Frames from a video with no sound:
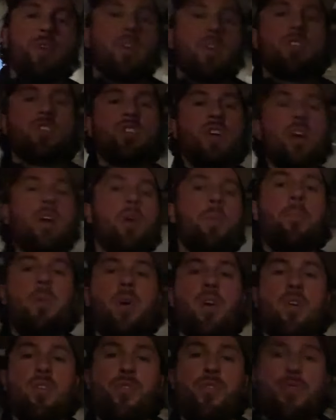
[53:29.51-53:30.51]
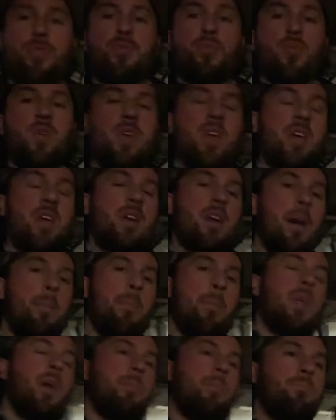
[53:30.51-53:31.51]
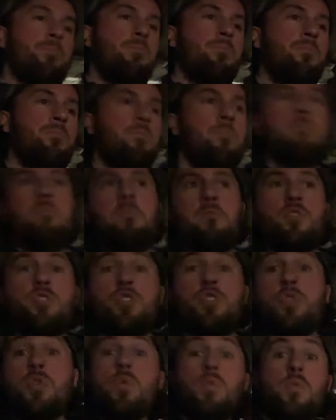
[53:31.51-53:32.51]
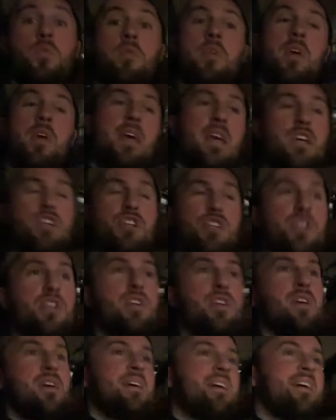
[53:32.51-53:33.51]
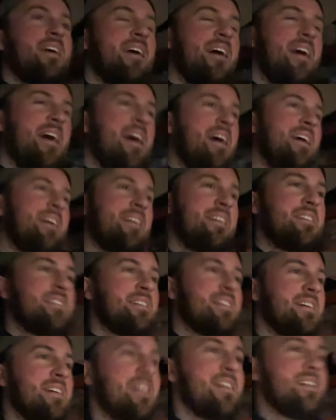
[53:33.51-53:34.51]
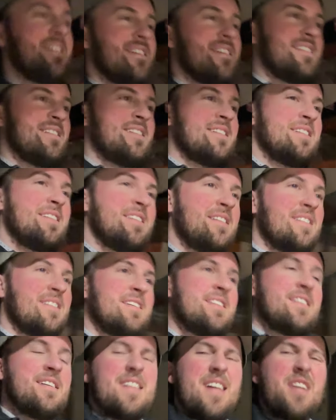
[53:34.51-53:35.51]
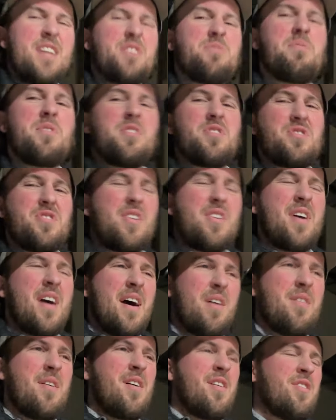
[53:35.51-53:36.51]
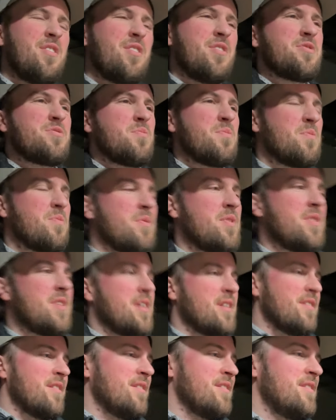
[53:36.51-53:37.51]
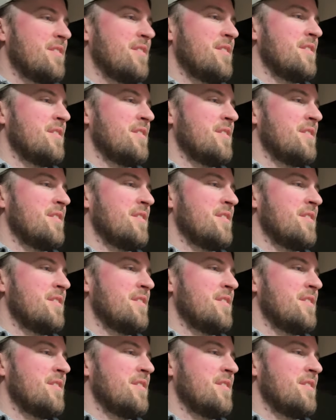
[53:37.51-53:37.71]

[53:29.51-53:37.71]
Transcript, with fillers: forget to check out part three coming up soon-ish, and uh, that's where I'll show you how it all looks when we're done.